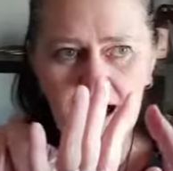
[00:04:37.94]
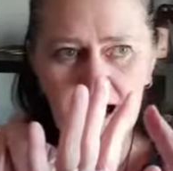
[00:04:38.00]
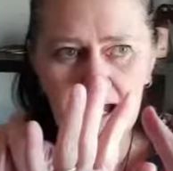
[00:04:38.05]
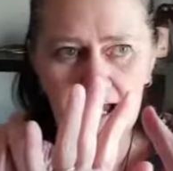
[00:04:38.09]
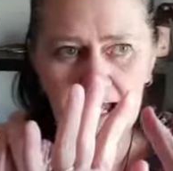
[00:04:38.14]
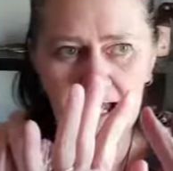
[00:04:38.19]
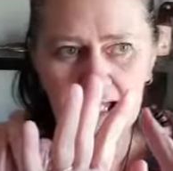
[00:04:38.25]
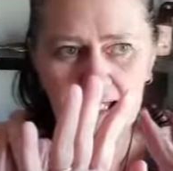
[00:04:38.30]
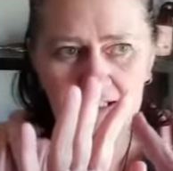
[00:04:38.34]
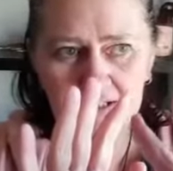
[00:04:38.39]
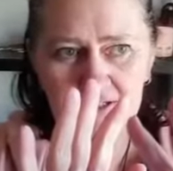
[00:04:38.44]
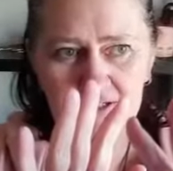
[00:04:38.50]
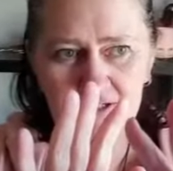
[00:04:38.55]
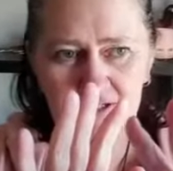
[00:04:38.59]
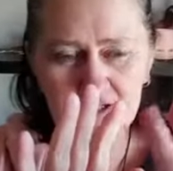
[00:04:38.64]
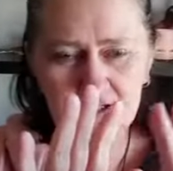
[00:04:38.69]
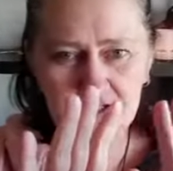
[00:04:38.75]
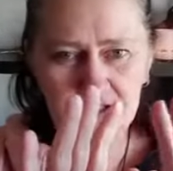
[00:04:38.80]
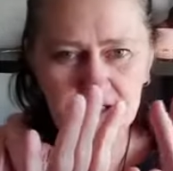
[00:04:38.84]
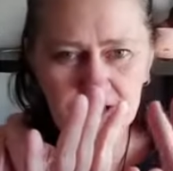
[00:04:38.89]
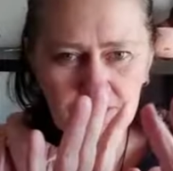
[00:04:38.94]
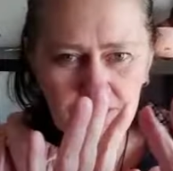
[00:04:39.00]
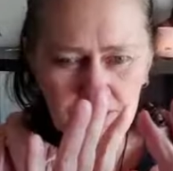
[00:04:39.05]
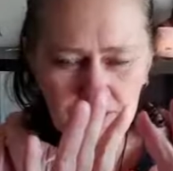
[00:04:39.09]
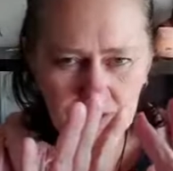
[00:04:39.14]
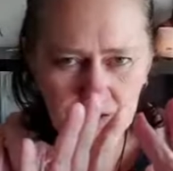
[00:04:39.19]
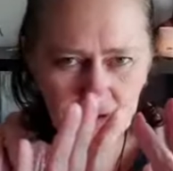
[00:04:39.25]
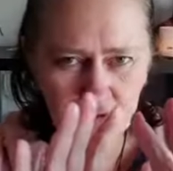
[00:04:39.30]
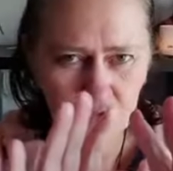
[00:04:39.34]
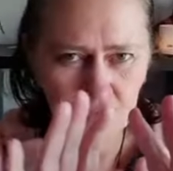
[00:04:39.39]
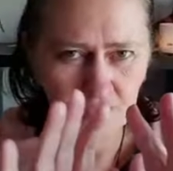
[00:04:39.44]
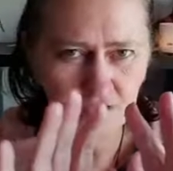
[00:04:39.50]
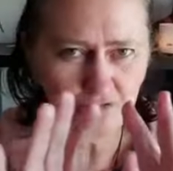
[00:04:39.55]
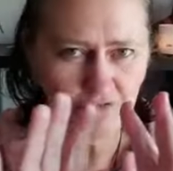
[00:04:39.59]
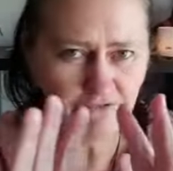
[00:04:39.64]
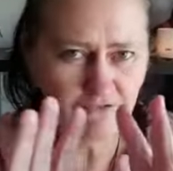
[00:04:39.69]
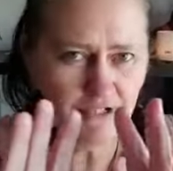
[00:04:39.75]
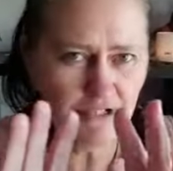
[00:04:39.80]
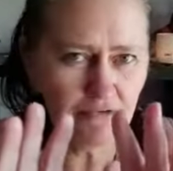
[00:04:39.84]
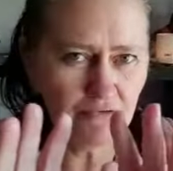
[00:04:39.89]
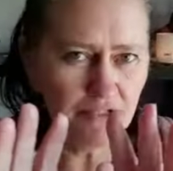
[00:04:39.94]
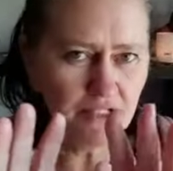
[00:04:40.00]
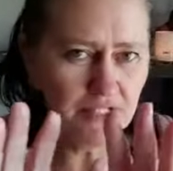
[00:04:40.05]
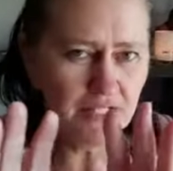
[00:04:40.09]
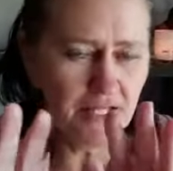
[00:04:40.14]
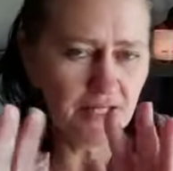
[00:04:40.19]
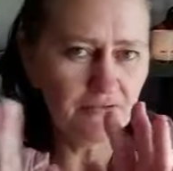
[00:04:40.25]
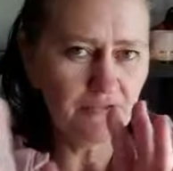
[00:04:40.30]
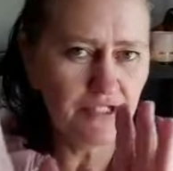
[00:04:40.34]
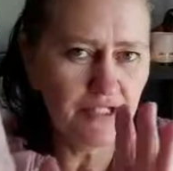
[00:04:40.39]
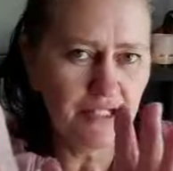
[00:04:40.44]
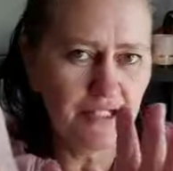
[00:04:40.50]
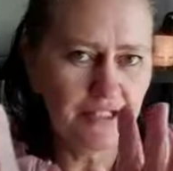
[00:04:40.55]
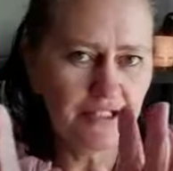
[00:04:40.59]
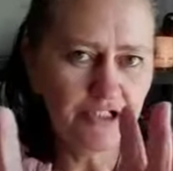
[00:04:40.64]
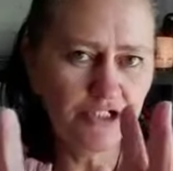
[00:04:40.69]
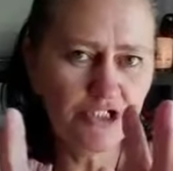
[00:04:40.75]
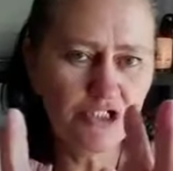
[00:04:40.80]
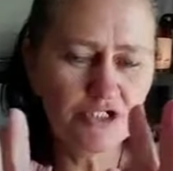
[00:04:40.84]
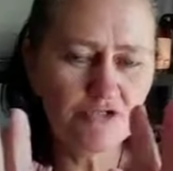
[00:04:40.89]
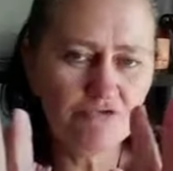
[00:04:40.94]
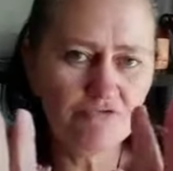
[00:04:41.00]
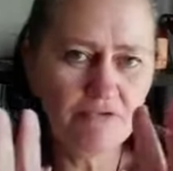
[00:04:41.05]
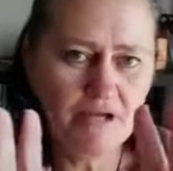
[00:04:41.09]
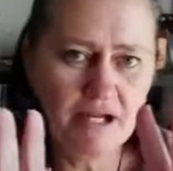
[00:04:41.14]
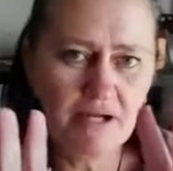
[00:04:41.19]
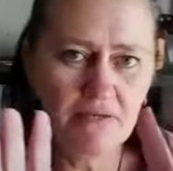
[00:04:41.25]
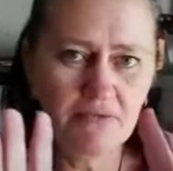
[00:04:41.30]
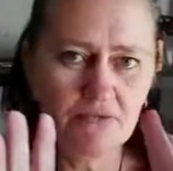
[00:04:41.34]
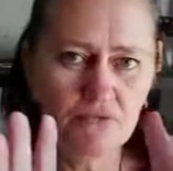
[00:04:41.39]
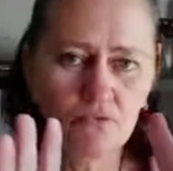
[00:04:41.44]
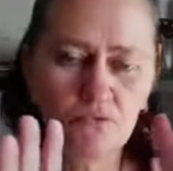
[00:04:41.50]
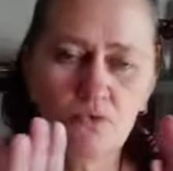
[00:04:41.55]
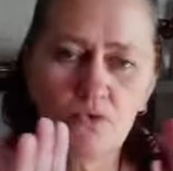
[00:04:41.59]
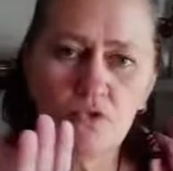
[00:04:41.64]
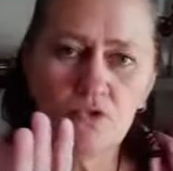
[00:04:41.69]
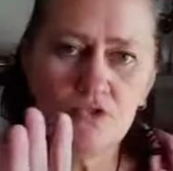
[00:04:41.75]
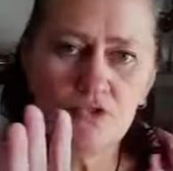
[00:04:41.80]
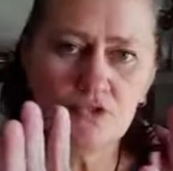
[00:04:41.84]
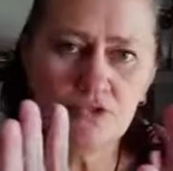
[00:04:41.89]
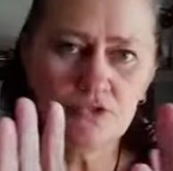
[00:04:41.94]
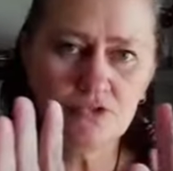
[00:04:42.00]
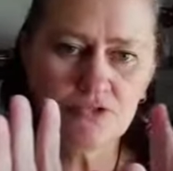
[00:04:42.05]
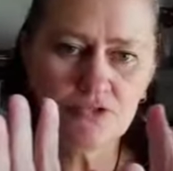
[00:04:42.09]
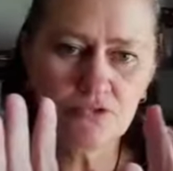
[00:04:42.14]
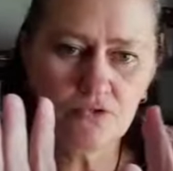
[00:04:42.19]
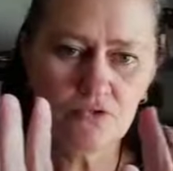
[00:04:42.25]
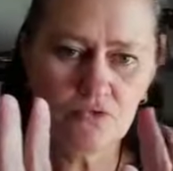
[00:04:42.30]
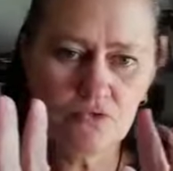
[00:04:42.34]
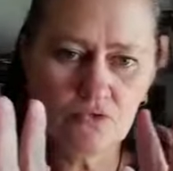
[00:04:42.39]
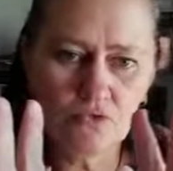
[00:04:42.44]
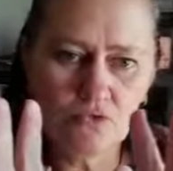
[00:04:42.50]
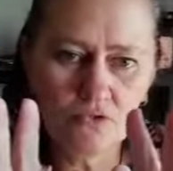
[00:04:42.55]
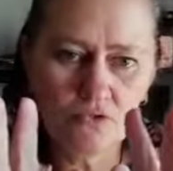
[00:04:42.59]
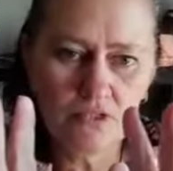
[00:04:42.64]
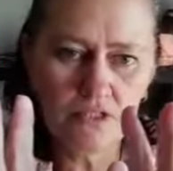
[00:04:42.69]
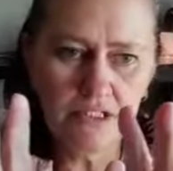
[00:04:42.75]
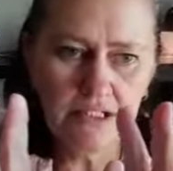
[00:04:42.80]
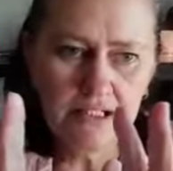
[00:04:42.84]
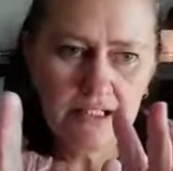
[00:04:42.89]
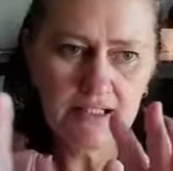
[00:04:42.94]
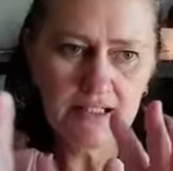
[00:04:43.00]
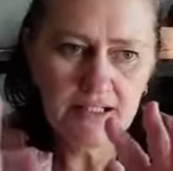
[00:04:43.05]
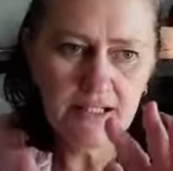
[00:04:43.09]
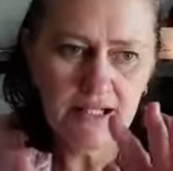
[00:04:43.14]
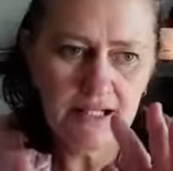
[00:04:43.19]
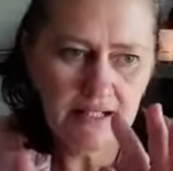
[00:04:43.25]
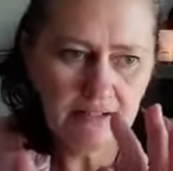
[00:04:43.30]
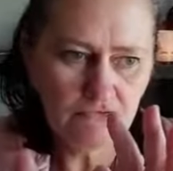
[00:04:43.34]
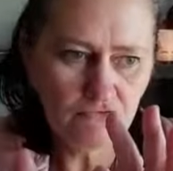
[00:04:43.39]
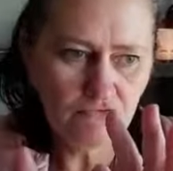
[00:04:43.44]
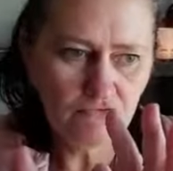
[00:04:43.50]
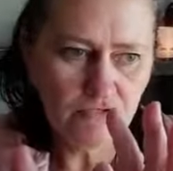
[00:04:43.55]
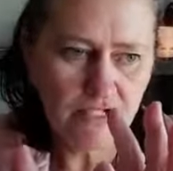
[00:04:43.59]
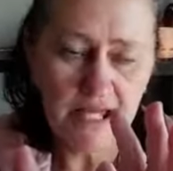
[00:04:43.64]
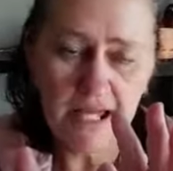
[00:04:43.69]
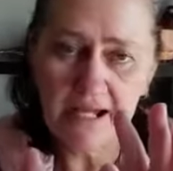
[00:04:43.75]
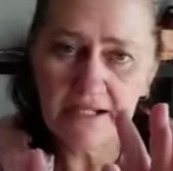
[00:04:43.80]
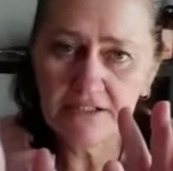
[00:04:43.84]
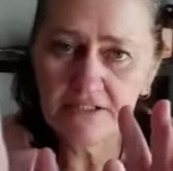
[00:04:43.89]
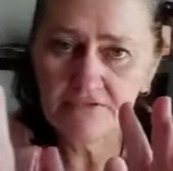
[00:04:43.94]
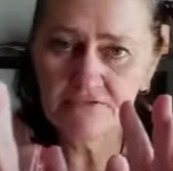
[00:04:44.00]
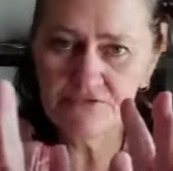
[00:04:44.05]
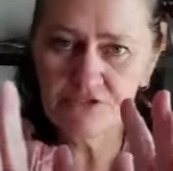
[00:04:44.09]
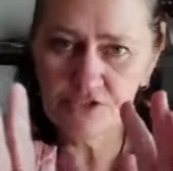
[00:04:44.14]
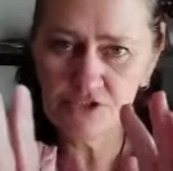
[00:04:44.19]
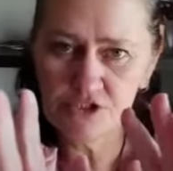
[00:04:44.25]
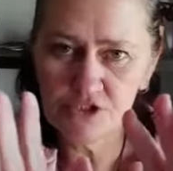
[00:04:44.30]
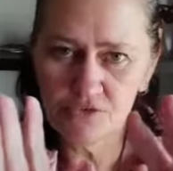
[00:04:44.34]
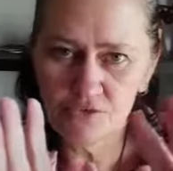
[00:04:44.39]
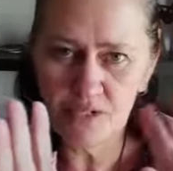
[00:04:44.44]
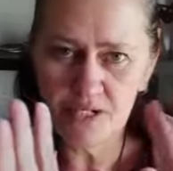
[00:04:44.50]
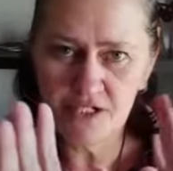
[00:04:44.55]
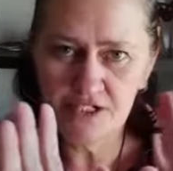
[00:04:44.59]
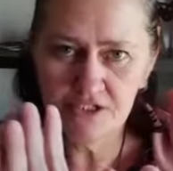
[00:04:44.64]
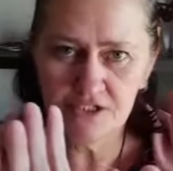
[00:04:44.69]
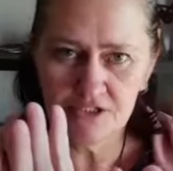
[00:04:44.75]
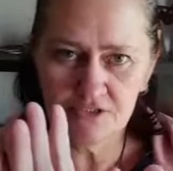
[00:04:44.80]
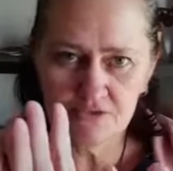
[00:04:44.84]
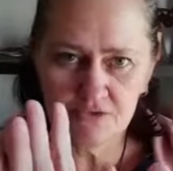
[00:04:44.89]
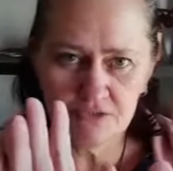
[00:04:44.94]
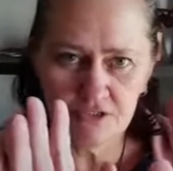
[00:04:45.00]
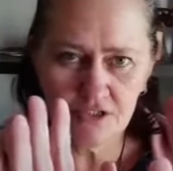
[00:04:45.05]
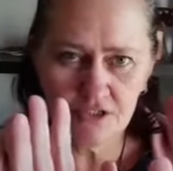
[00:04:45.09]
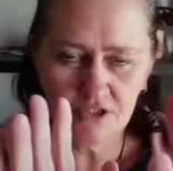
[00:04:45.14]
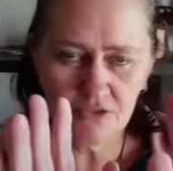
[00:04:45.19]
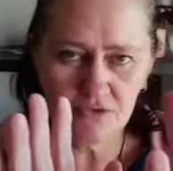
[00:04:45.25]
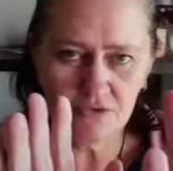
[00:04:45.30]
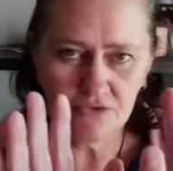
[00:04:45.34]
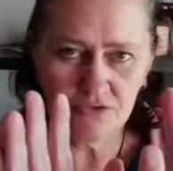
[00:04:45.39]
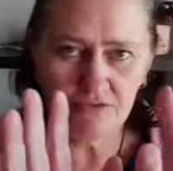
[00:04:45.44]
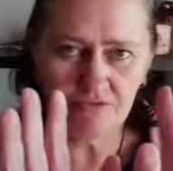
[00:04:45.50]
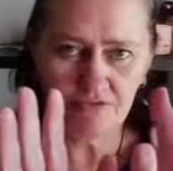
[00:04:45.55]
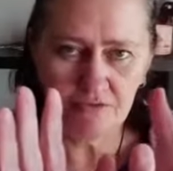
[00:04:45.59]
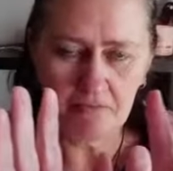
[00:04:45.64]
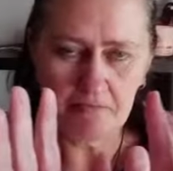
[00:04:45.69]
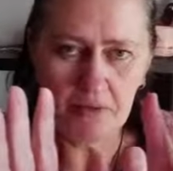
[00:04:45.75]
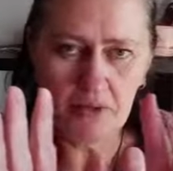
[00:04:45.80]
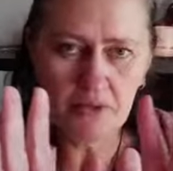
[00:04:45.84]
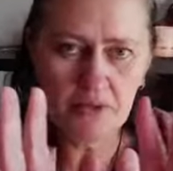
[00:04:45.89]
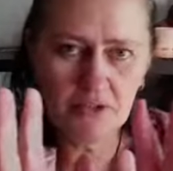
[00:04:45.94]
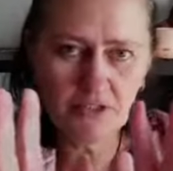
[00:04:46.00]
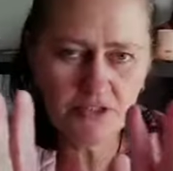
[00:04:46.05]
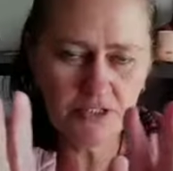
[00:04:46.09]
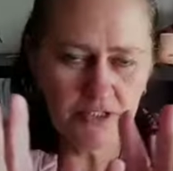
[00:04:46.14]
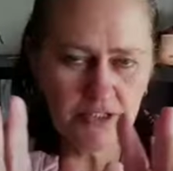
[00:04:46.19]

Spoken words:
and still not figuring out the energy around words or reactive situations to a different person.